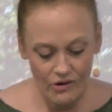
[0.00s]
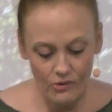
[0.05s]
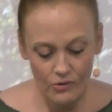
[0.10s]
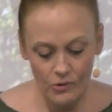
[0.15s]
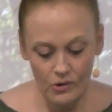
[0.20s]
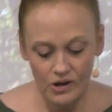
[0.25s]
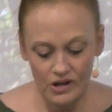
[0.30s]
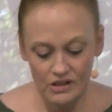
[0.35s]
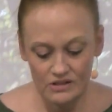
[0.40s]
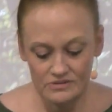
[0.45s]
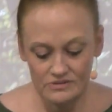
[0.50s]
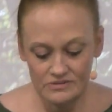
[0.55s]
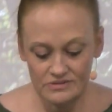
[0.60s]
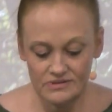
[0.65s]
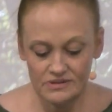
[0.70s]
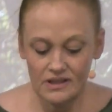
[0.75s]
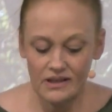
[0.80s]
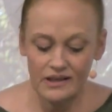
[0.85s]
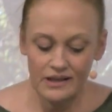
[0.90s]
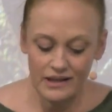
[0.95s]
or
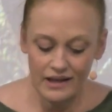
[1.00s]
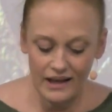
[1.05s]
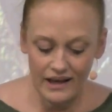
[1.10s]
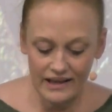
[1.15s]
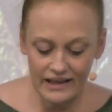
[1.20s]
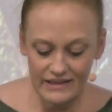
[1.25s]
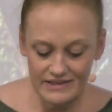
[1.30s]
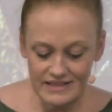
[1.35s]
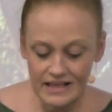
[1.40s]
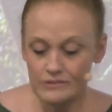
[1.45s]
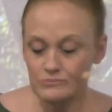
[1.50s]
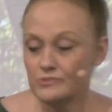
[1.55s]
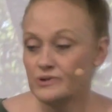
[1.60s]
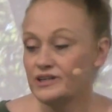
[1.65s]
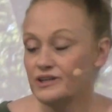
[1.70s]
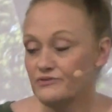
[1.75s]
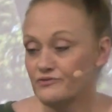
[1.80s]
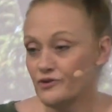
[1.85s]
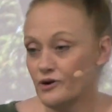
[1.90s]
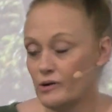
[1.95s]
I guess I
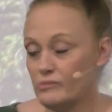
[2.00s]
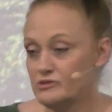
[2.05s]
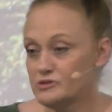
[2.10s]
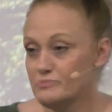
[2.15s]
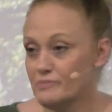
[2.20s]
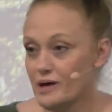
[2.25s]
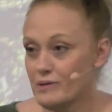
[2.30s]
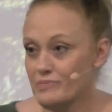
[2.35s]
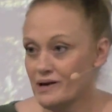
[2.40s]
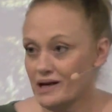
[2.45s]
reaffirmed my